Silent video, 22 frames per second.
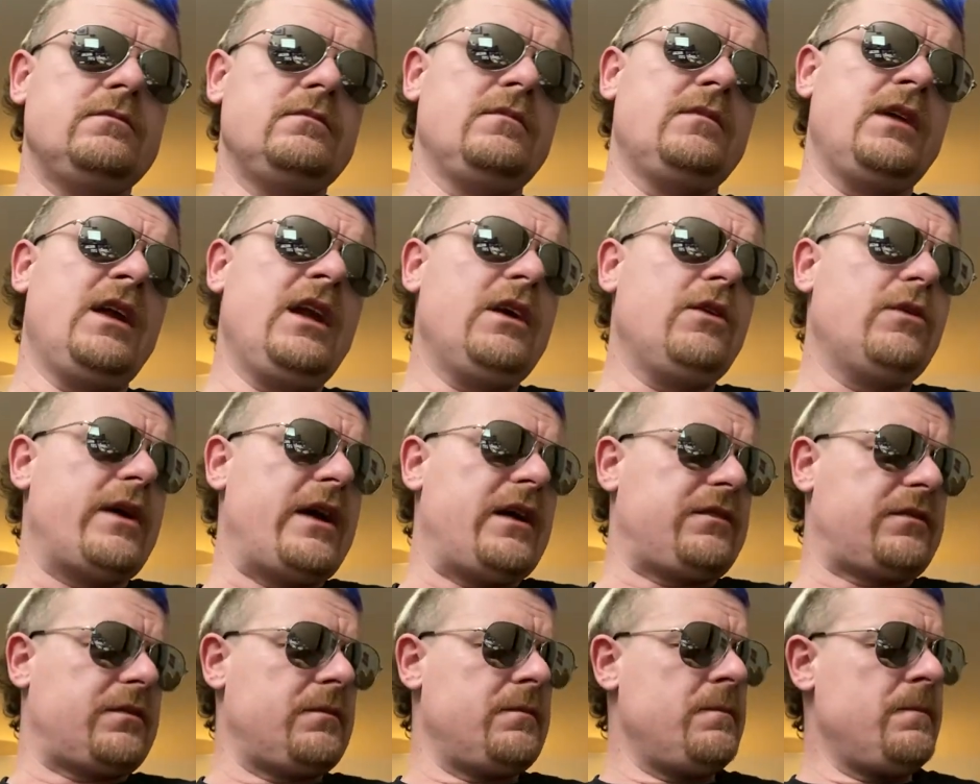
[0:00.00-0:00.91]
But
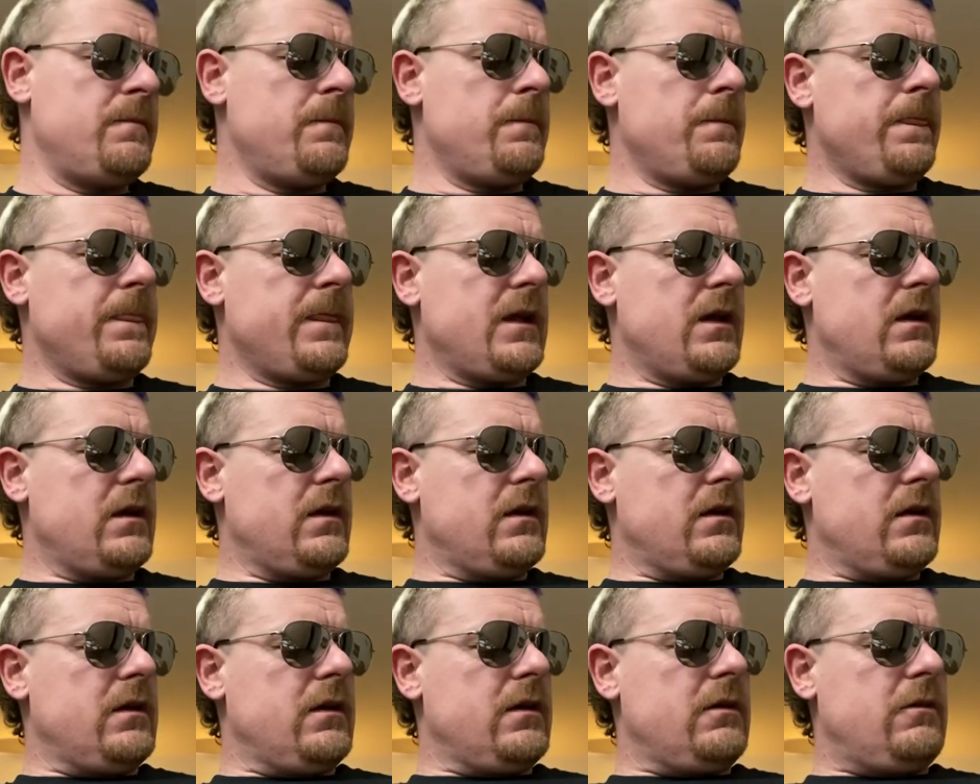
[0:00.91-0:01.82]
anyways,
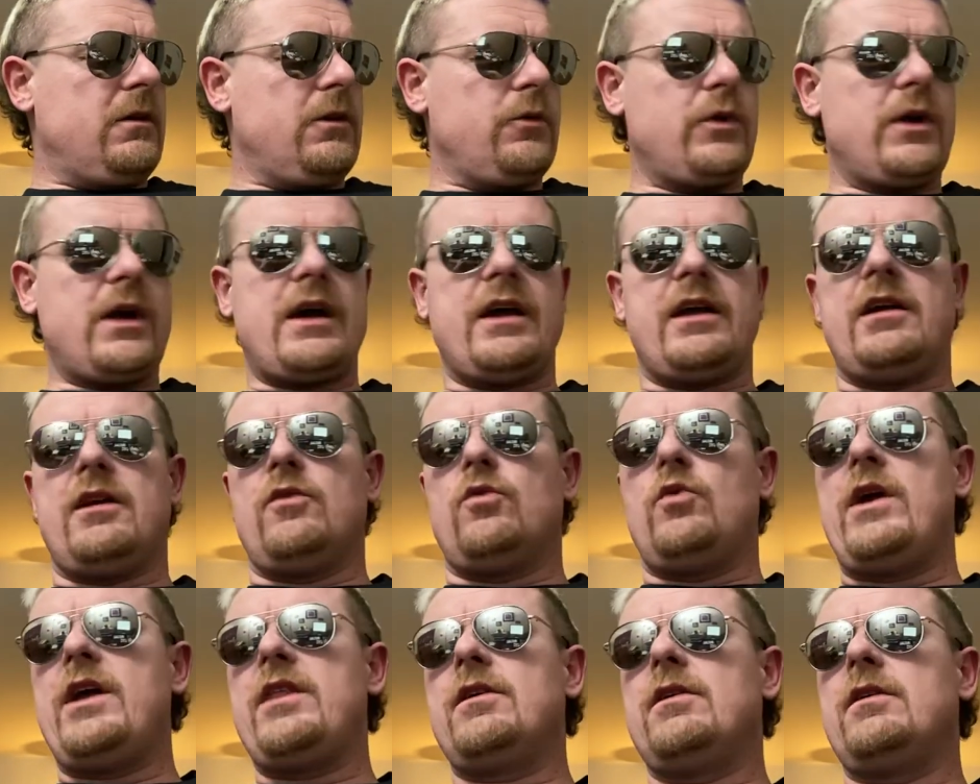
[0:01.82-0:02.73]
what do we got here?
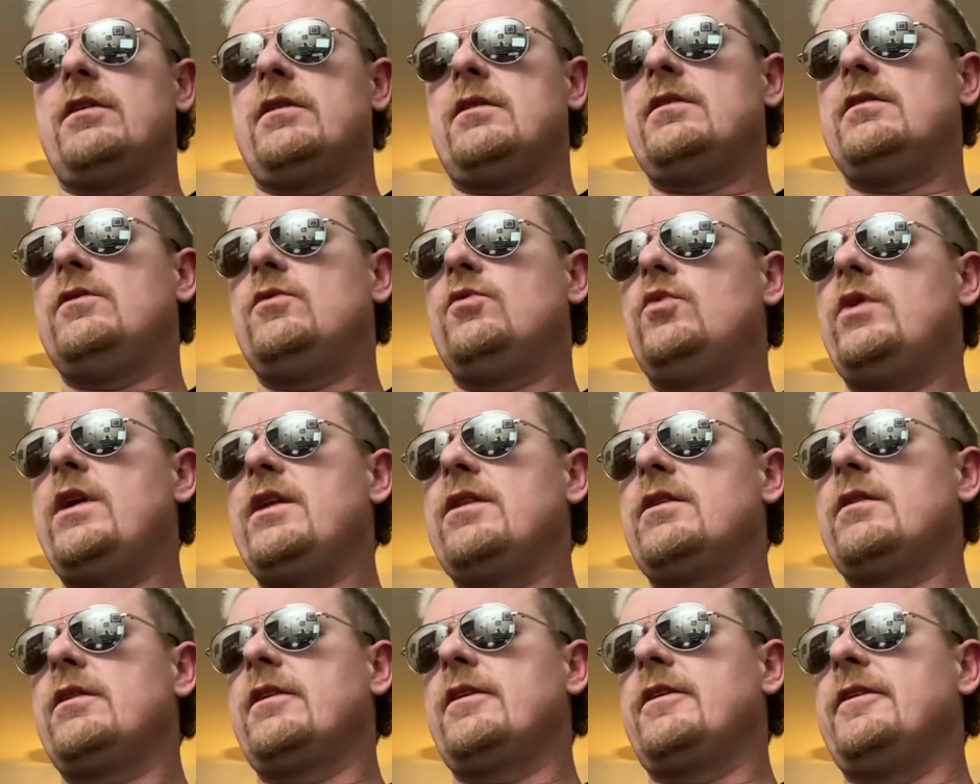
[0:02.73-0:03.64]
Weather
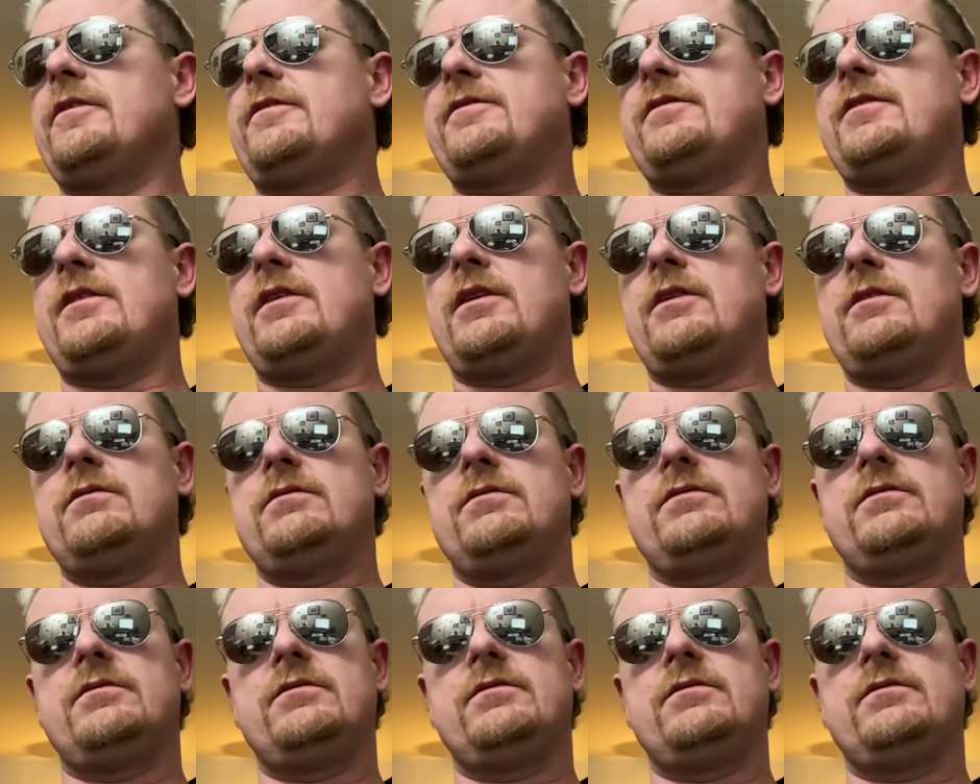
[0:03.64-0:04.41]
alerts, you know.